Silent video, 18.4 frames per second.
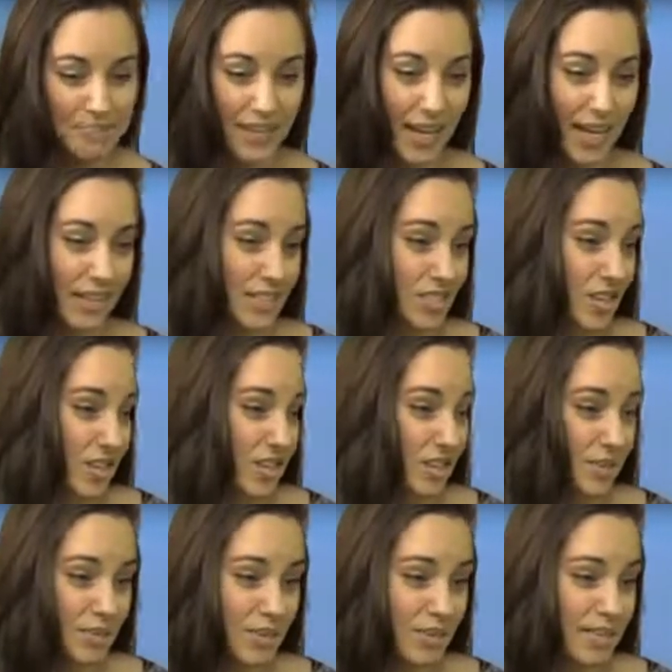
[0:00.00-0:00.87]
I
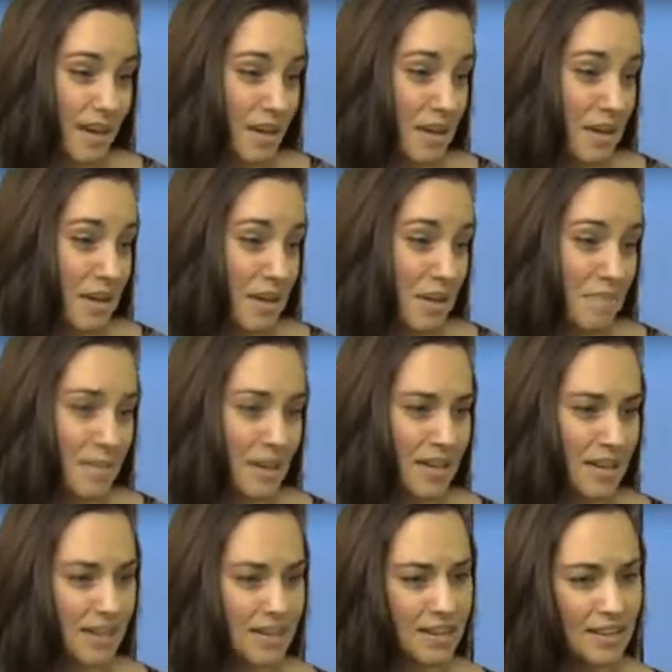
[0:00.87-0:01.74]
started with them
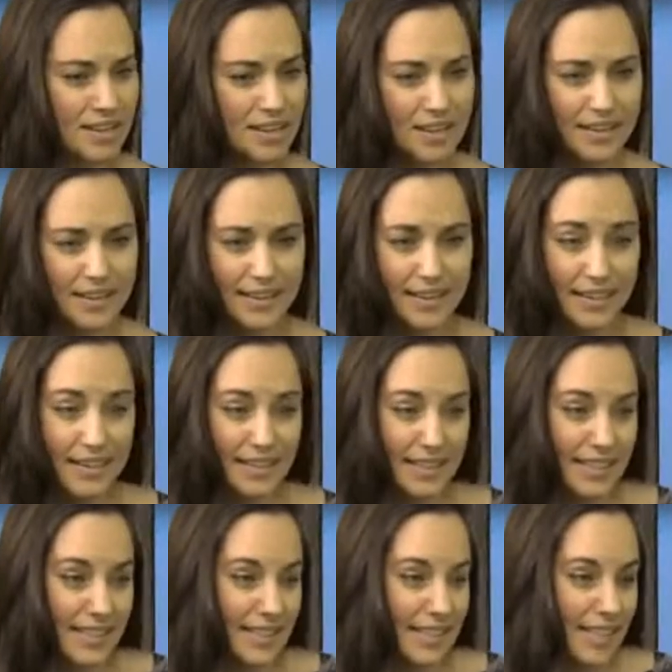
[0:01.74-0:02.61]
and
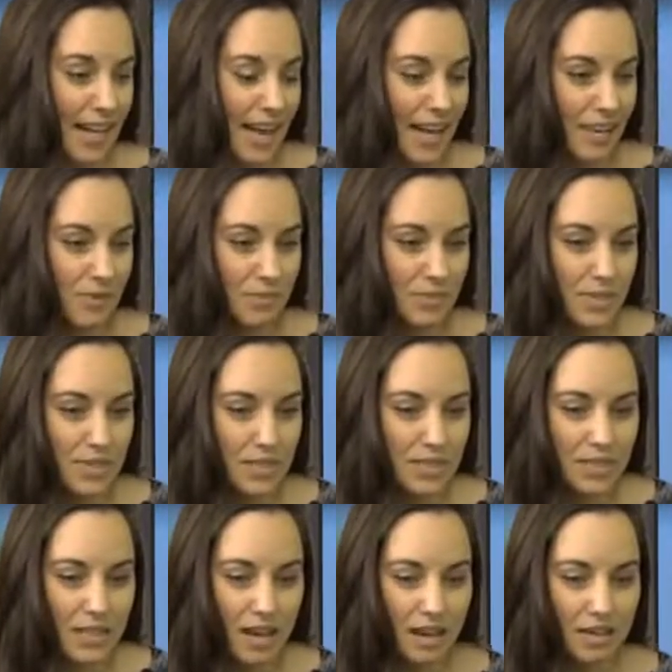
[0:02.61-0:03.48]
I really
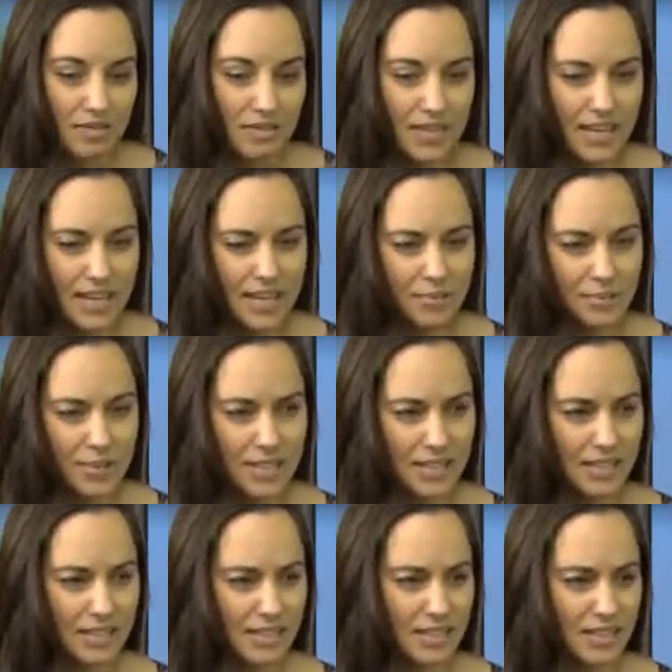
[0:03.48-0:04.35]
loved that it
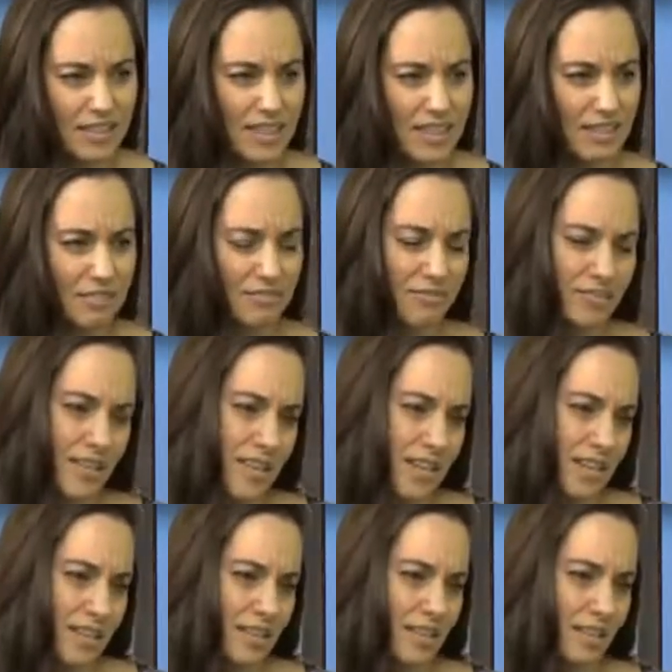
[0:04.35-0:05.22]
was like
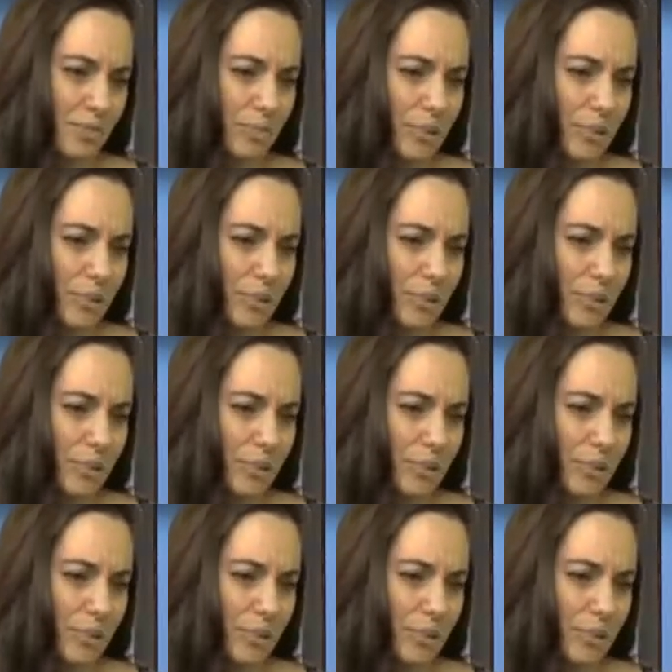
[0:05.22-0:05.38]
fitness,